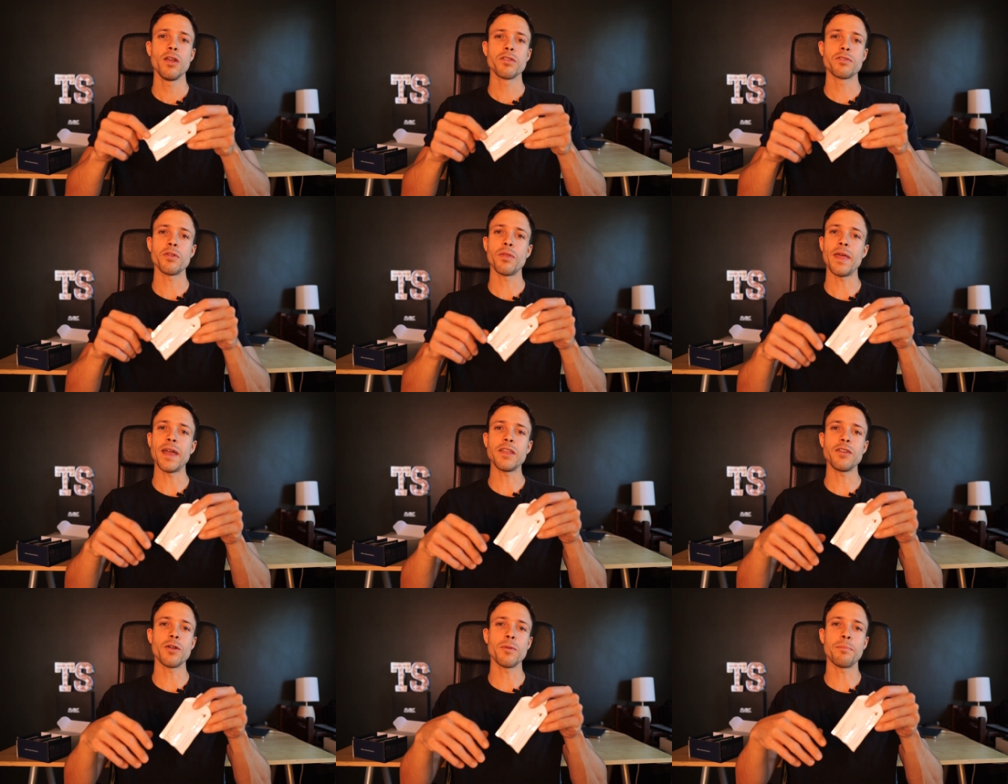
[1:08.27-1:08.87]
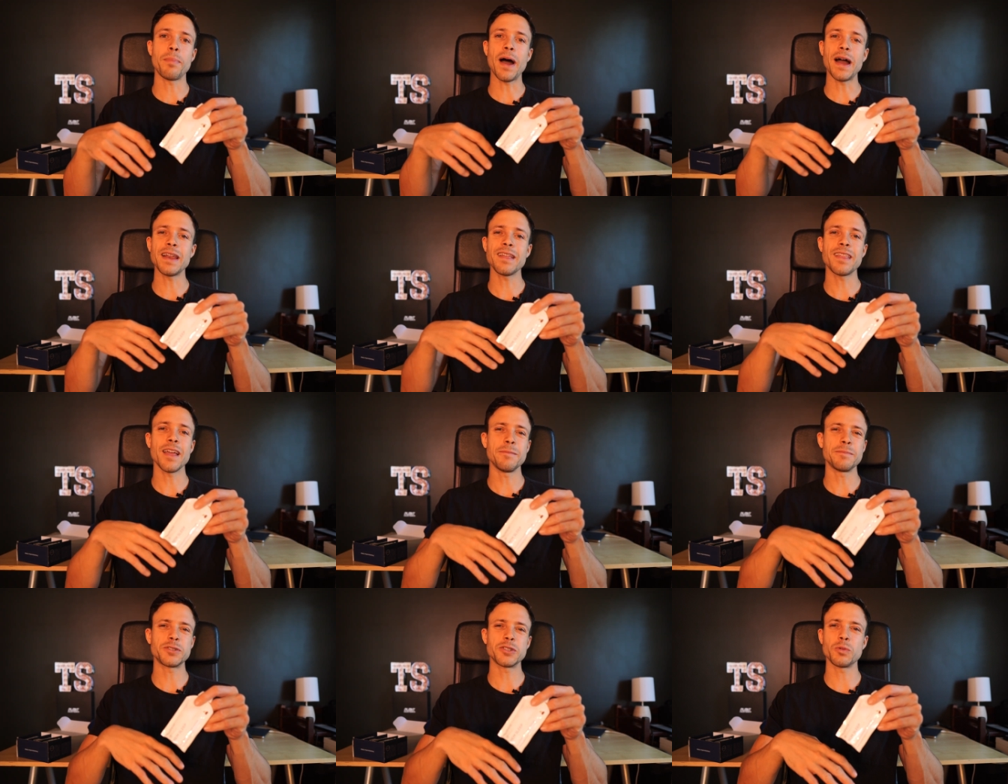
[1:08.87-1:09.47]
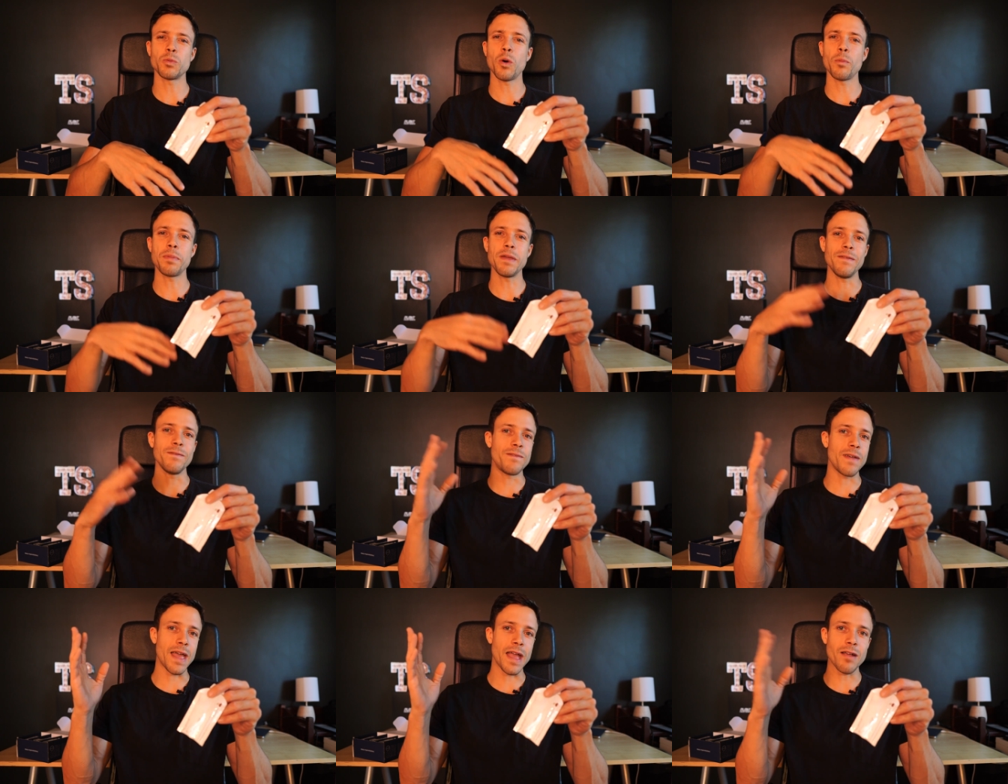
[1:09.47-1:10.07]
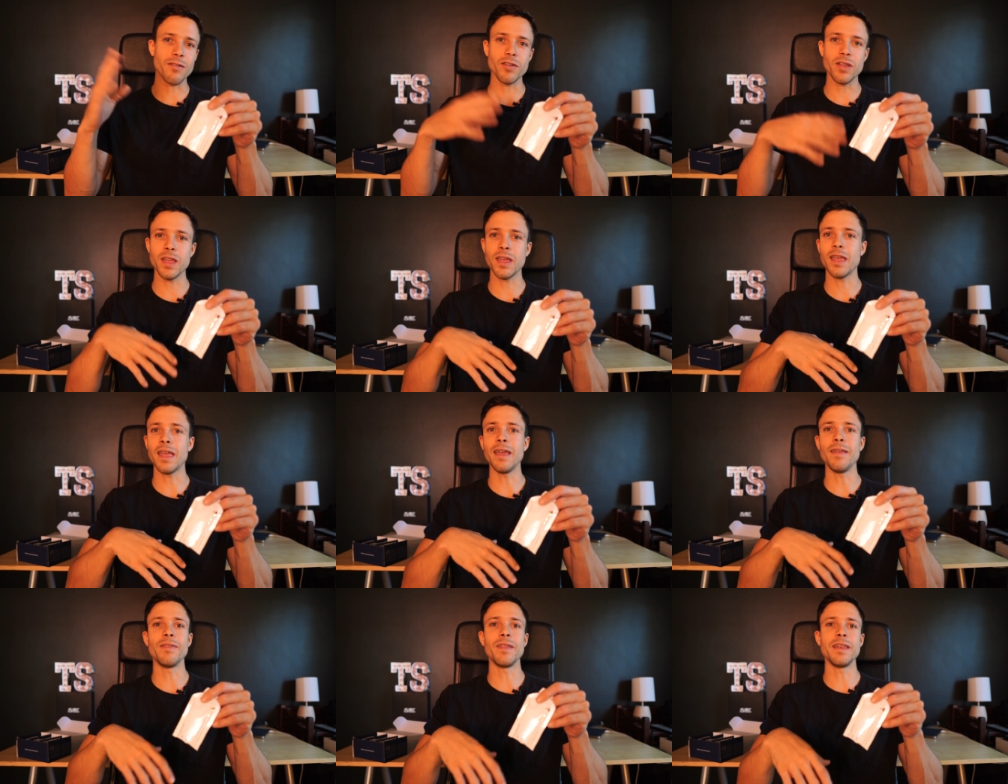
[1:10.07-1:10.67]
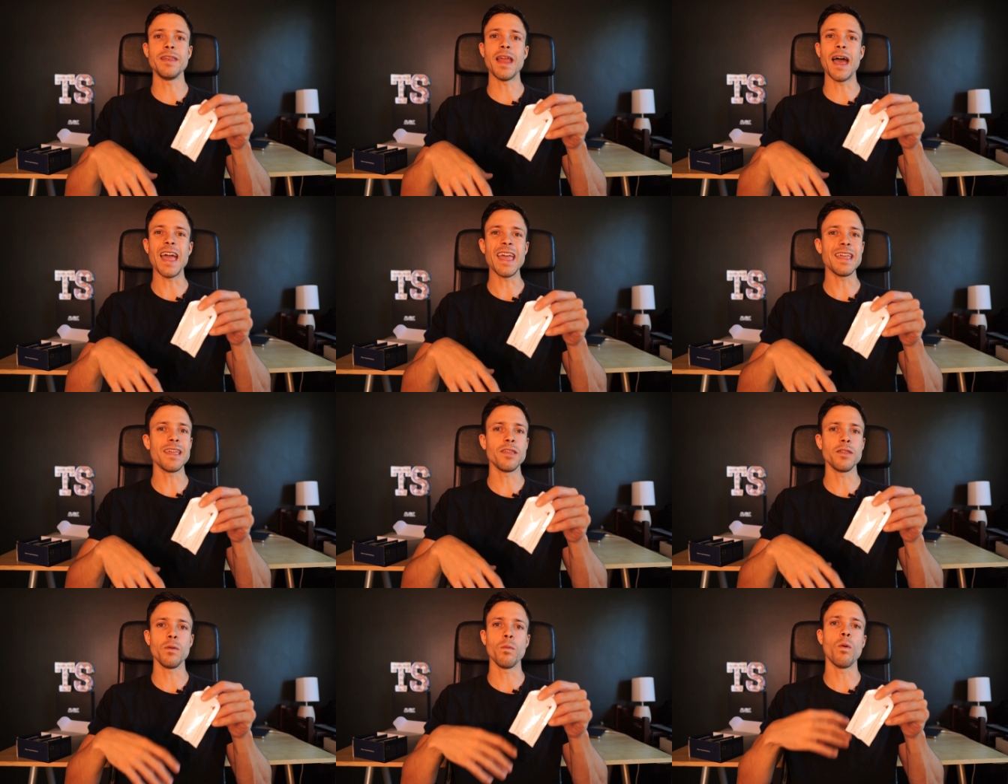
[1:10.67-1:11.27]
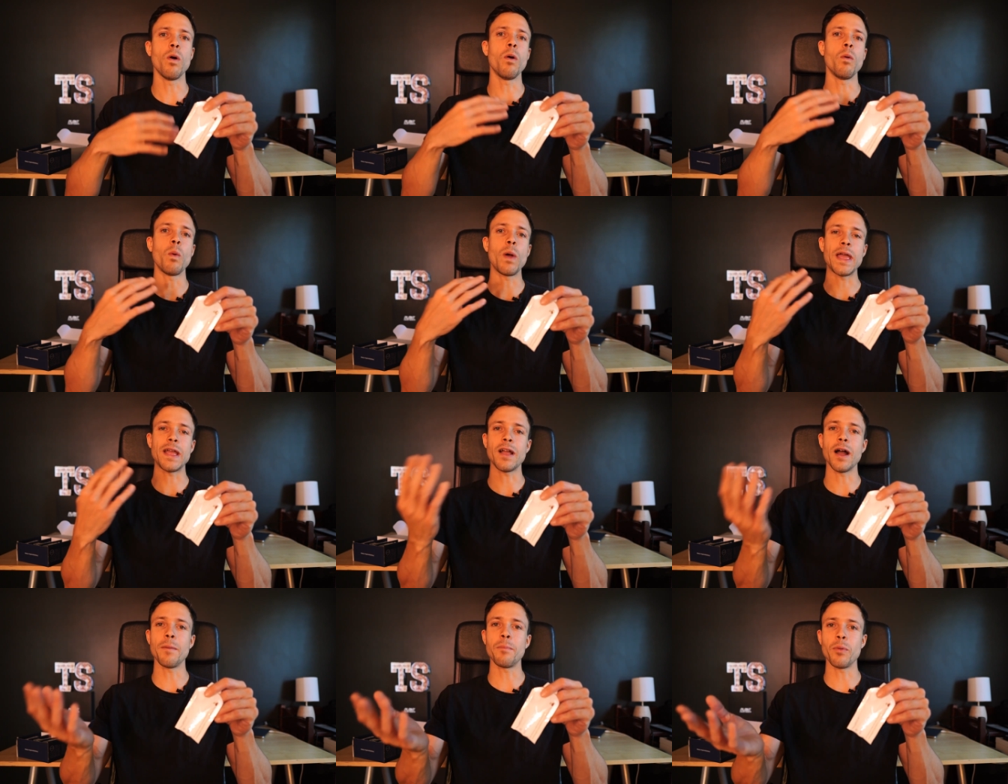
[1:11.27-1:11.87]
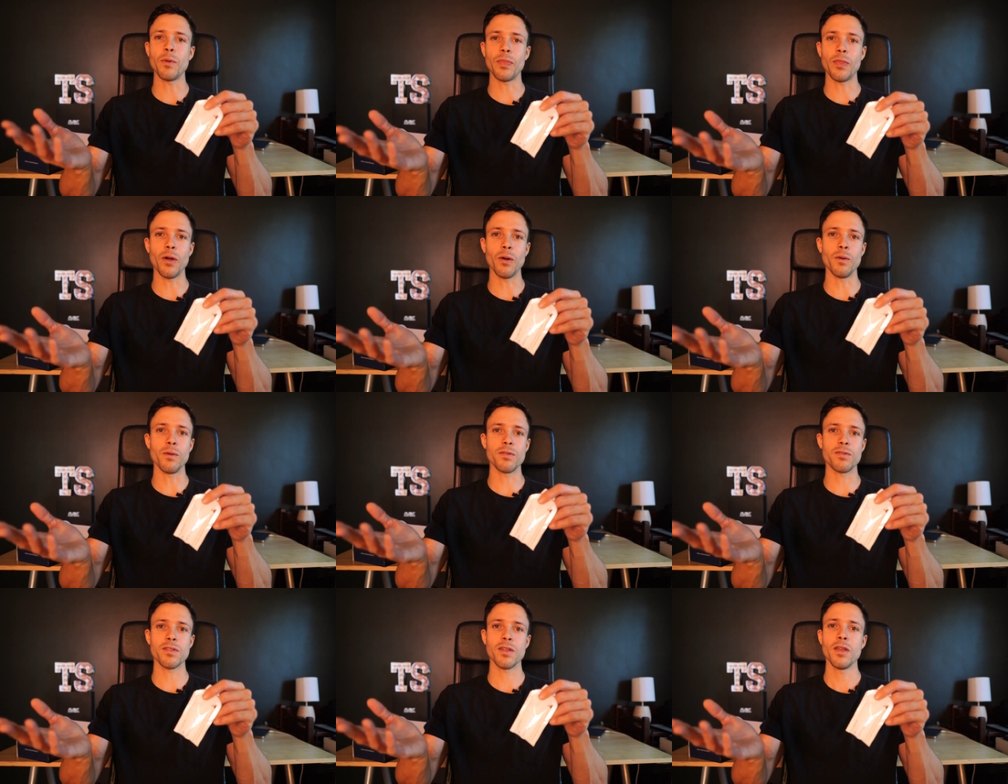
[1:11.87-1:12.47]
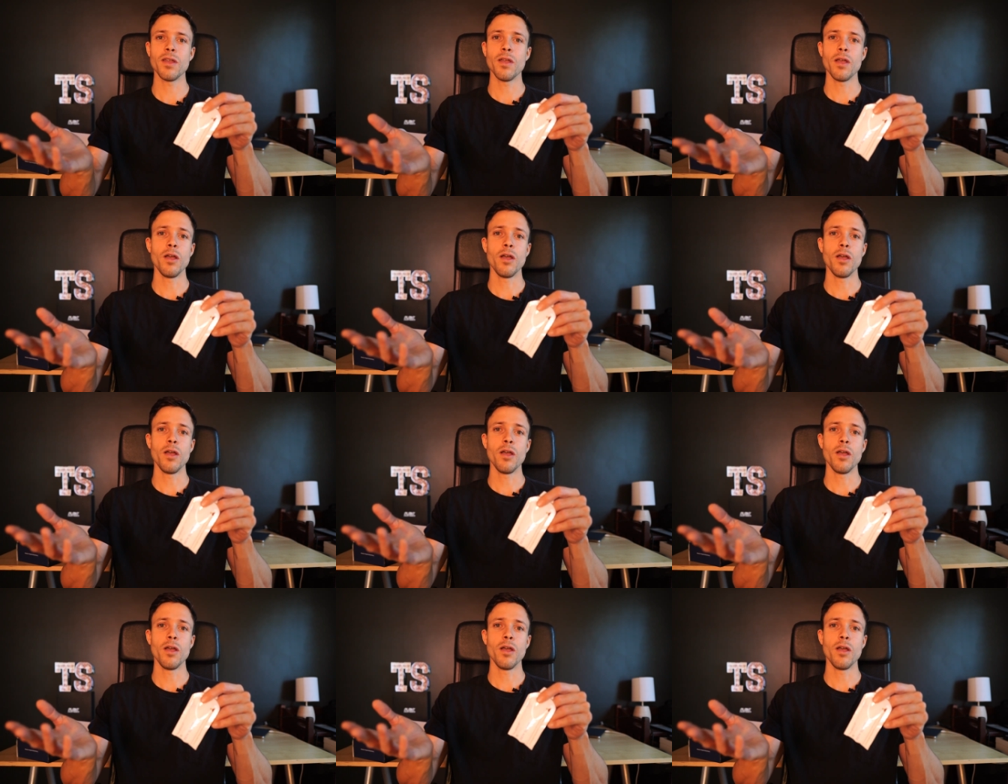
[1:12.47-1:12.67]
so that your body temperature won't be varying in the night. You won't wake up with those